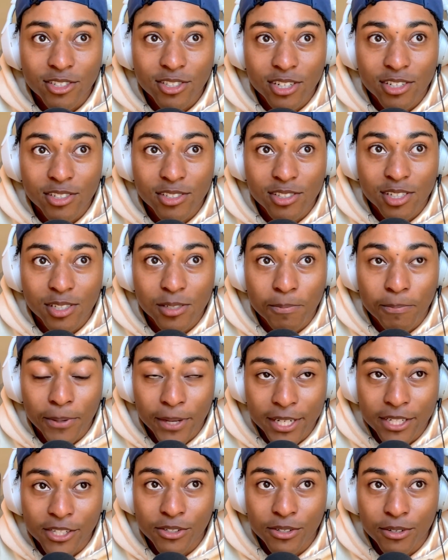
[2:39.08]
there's this
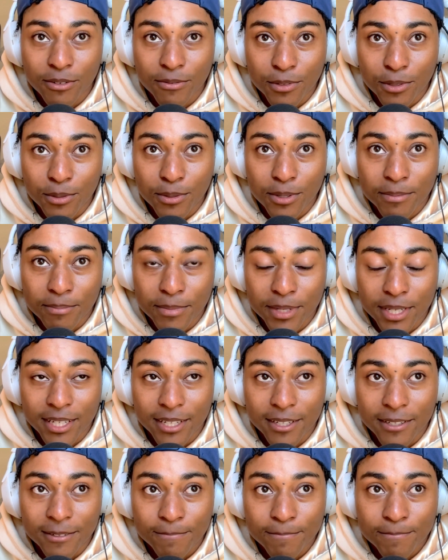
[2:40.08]
picture of you and
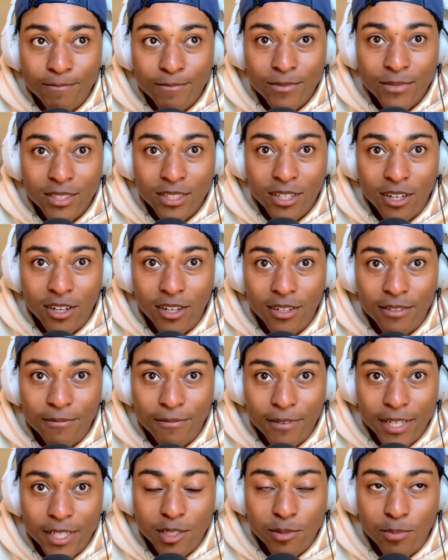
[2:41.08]
me on
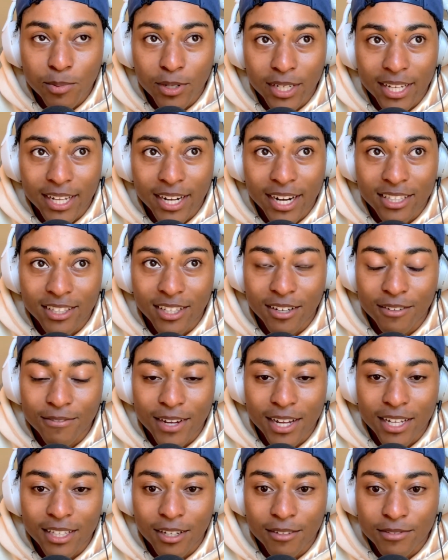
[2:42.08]
Facebook, and I
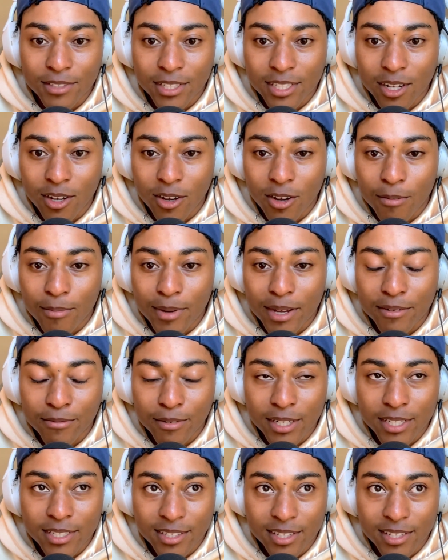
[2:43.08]
love to tell all my
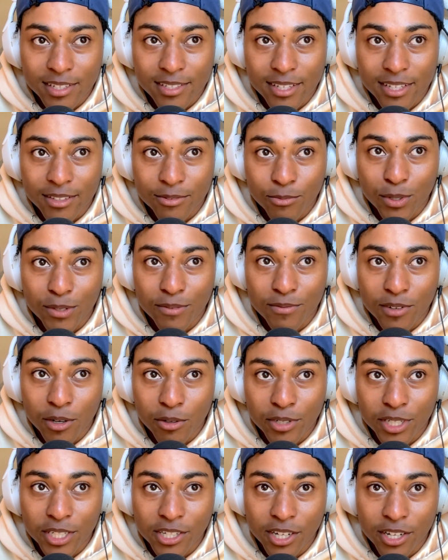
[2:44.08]
friends this that we've
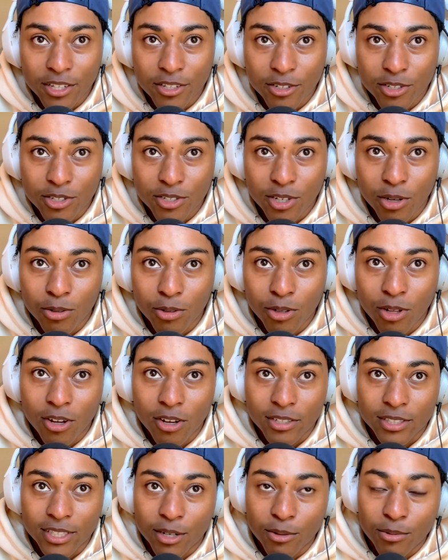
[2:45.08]
known each other so
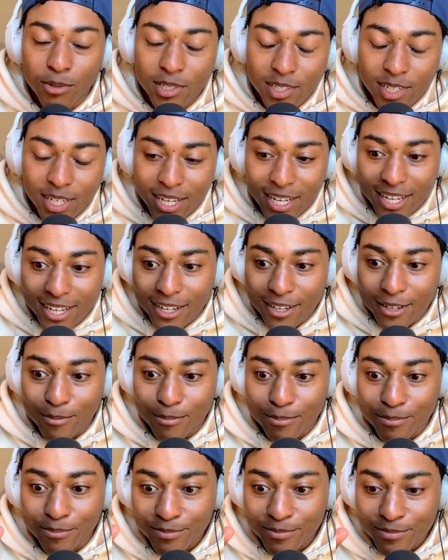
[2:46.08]
long. There was
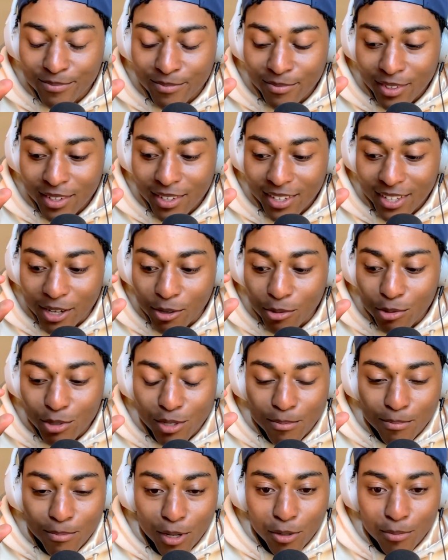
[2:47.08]

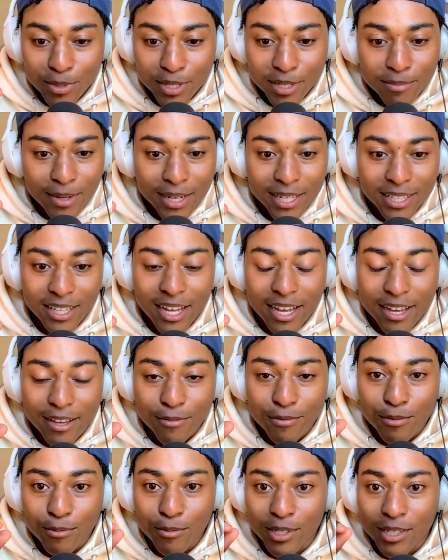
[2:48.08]
a moment in my
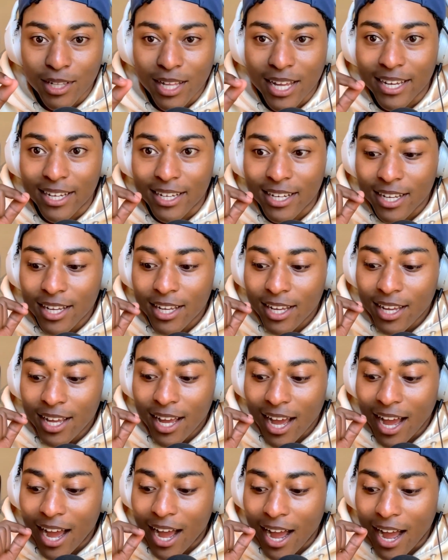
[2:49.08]
life where like
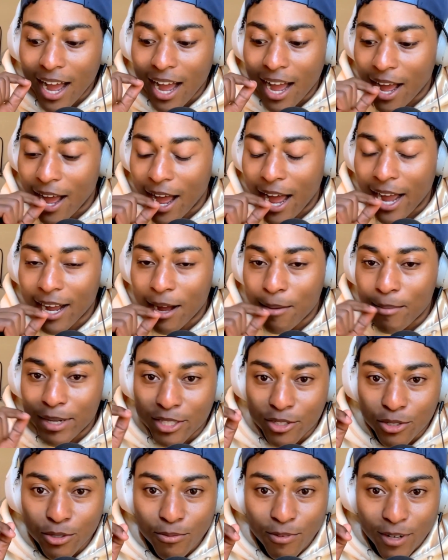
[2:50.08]
I got my
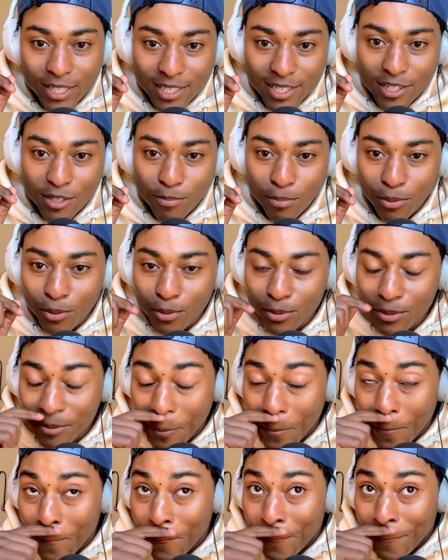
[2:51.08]
two front teeth pulled,
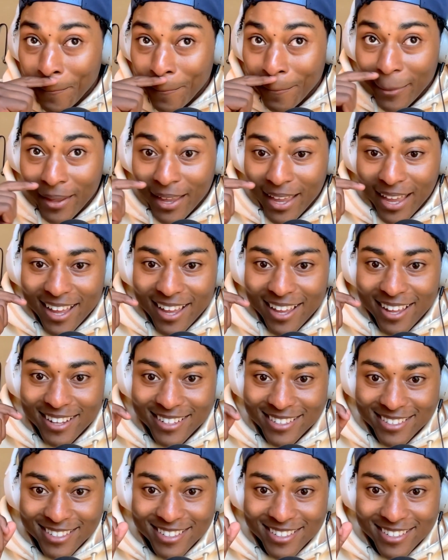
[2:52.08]
and